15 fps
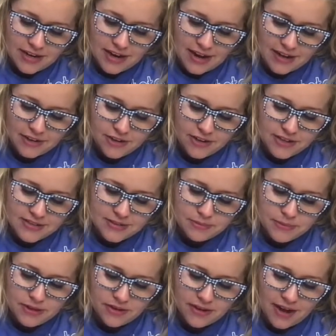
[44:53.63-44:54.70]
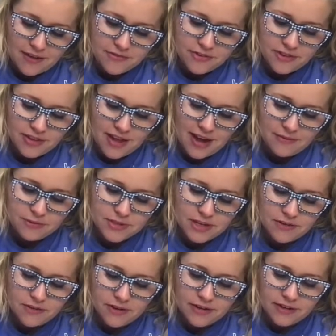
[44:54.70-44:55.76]
And I had cookies and milk after the live was
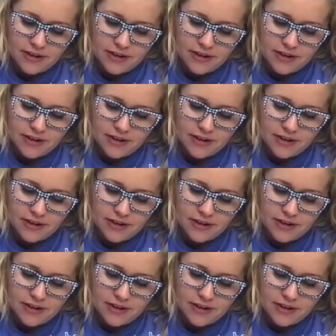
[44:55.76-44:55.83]
over.